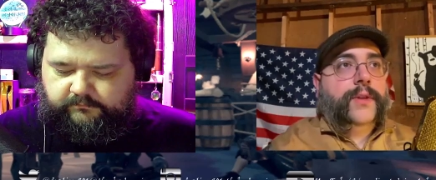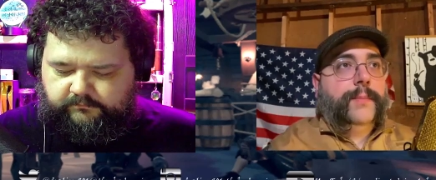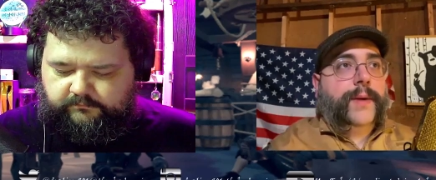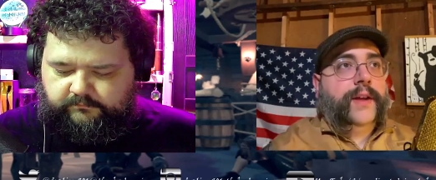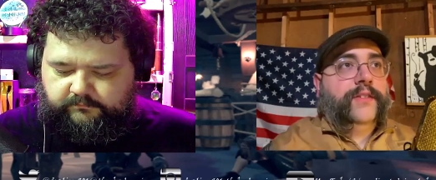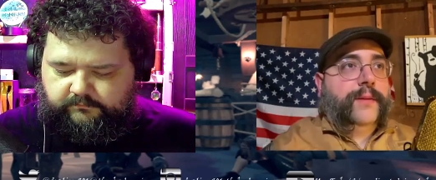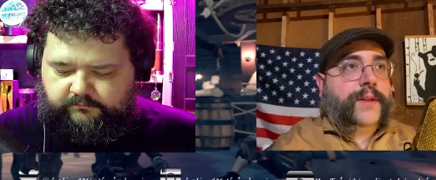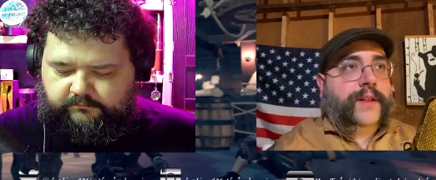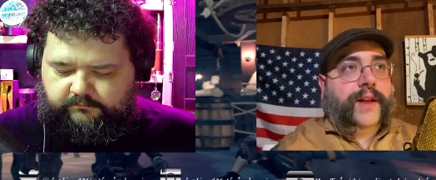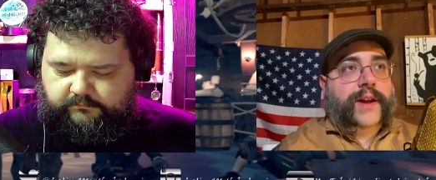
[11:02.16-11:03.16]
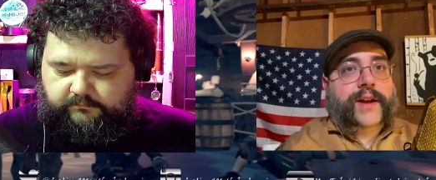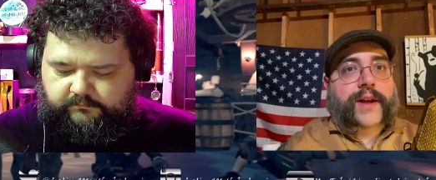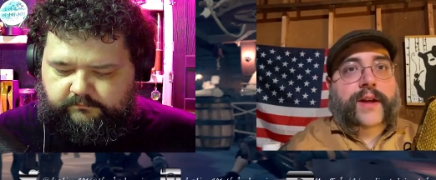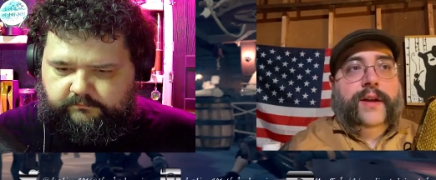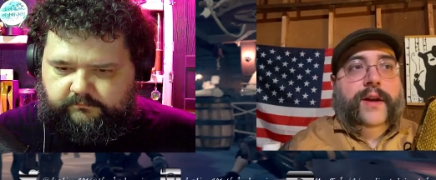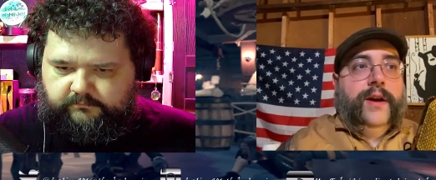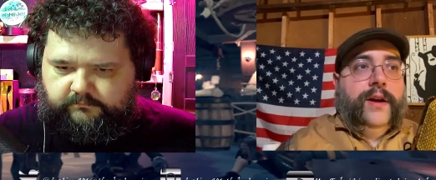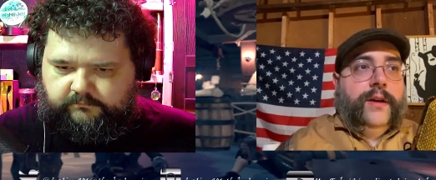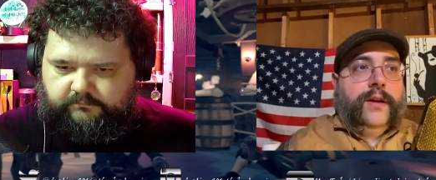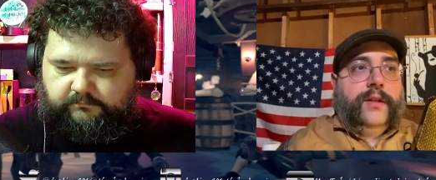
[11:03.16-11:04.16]
Speaker 1: buy something like uh,
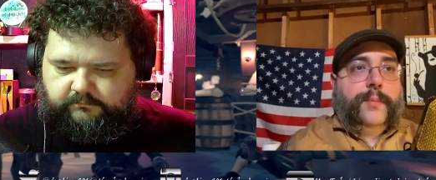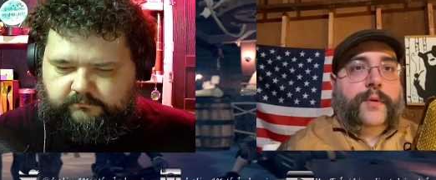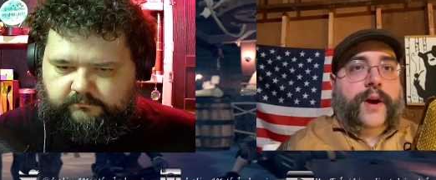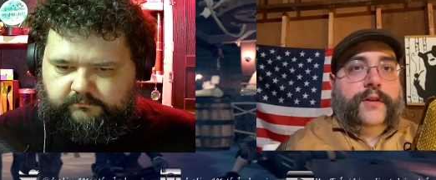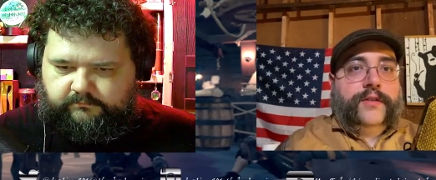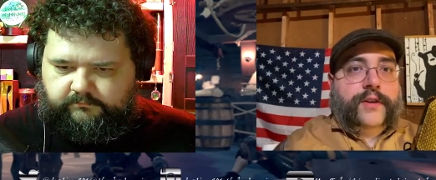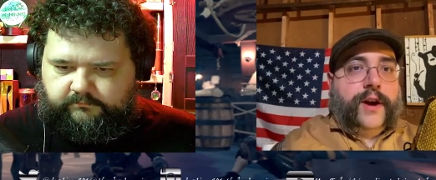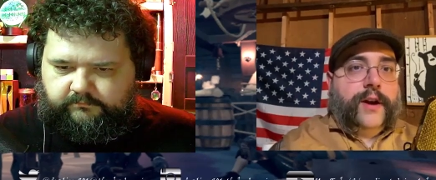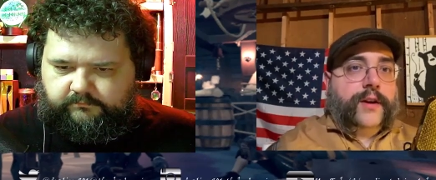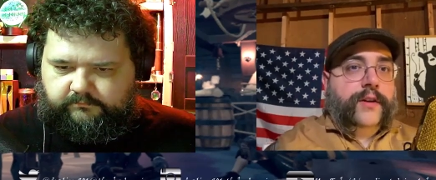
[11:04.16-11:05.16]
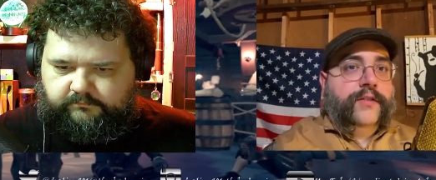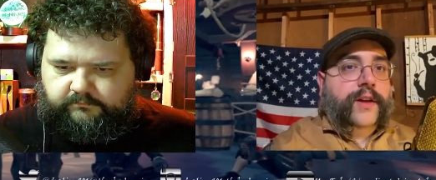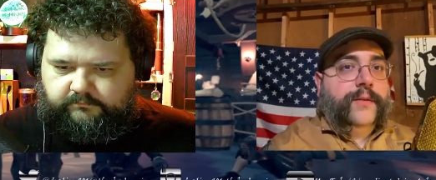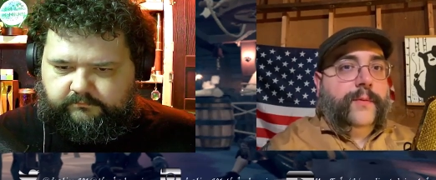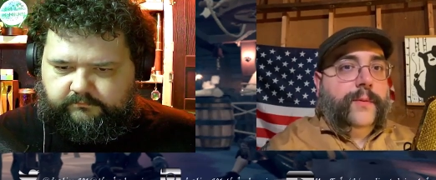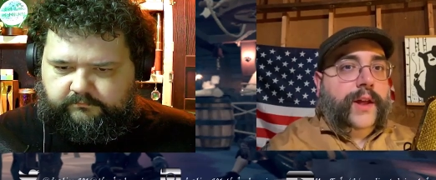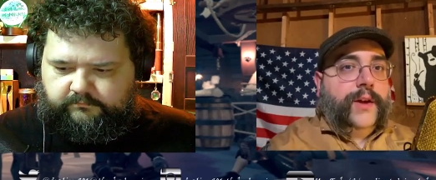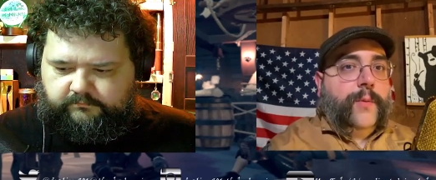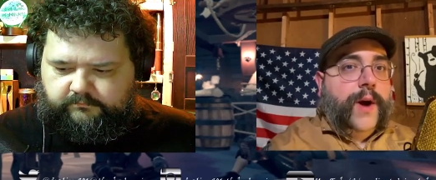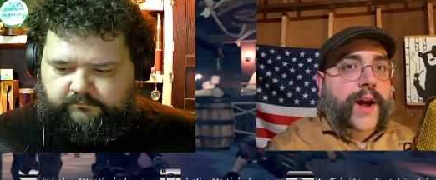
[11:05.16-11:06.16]
uh, the Briar cigar, because uh, like why?